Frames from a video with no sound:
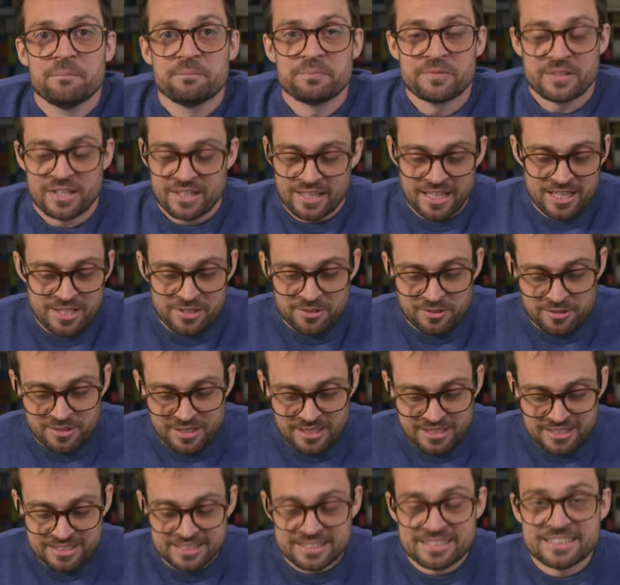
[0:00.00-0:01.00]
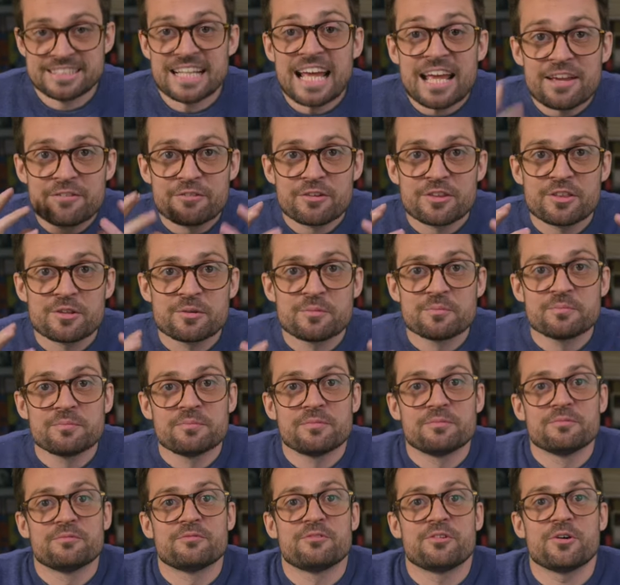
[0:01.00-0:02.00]
And then you savour them
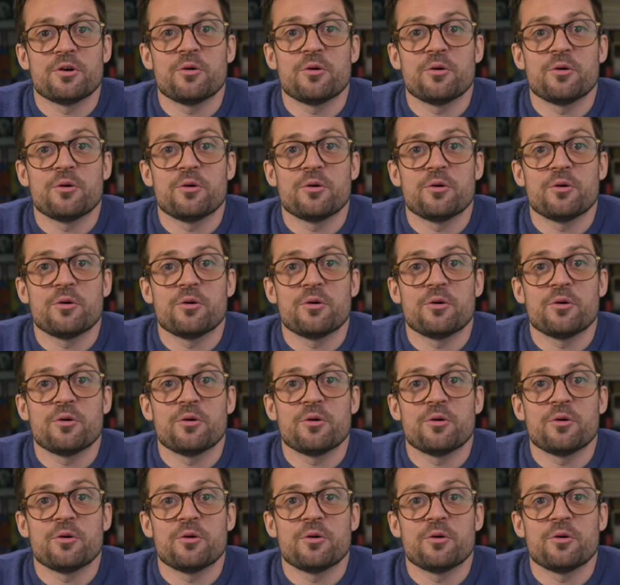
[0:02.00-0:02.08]
for